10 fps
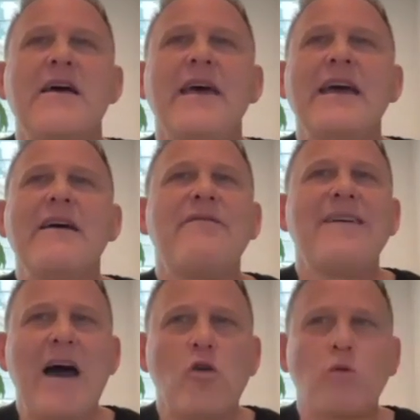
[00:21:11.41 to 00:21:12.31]
they have
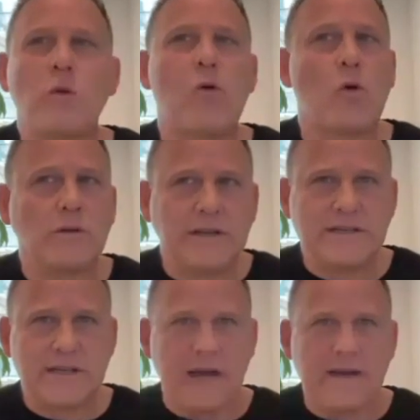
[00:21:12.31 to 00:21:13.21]
found were poorly
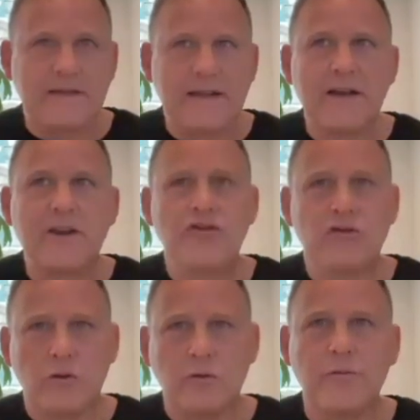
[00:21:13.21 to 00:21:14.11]
designed and
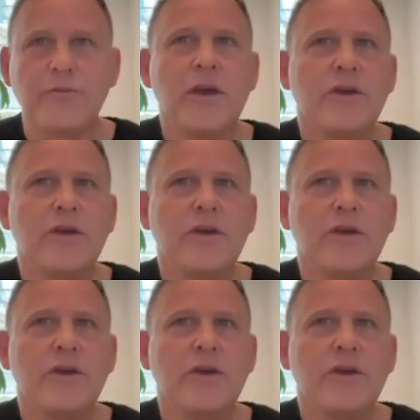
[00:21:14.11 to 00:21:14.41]
controlled,